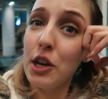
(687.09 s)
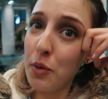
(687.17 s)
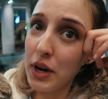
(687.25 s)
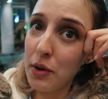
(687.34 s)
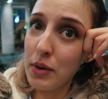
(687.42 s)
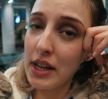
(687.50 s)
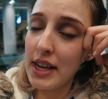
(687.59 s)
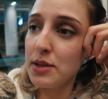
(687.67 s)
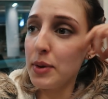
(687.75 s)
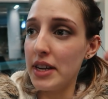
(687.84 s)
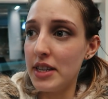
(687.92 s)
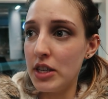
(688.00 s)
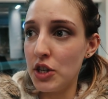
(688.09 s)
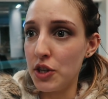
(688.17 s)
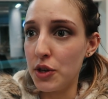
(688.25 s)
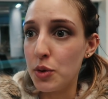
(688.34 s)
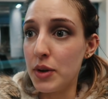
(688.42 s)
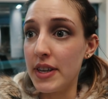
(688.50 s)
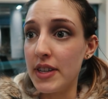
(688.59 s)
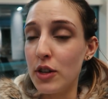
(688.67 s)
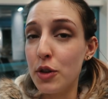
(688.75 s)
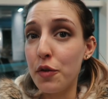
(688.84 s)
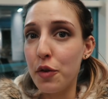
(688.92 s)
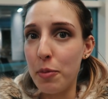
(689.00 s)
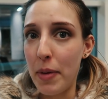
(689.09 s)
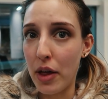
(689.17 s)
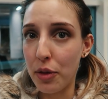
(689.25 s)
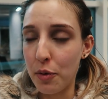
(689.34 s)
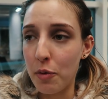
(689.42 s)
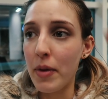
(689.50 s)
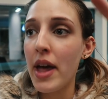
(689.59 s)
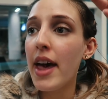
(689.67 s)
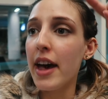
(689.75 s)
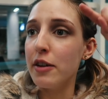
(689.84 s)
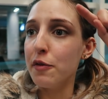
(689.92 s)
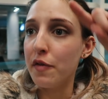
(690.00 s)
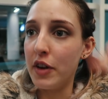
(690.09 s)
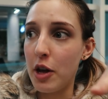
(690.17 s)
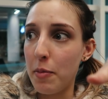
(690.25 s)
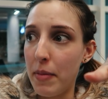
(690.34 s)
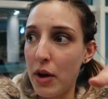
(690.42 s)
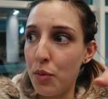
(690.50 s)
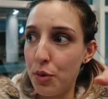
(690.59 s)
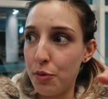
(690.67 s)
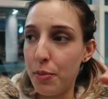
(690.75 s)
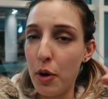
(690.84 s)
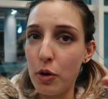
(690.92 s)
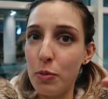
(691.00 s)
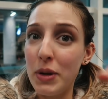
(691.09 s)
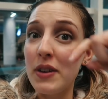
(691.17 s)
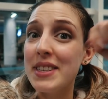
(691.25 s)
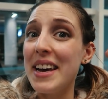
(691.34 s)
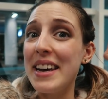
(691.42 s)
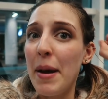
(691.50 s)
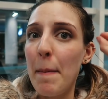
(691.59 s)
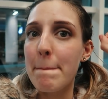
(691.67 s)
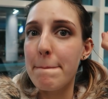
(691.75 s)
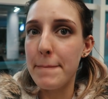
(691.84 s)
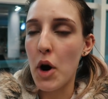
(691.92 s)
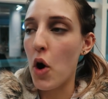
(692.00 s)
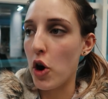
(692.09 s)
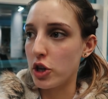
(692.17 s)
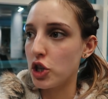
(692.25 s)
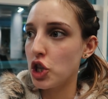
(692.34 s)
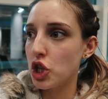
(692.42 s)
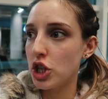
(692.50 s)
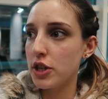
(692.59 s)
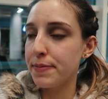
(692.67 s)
you know what I realized what I didn't do is look for the bathroom and fill up my water bottle because I am parched.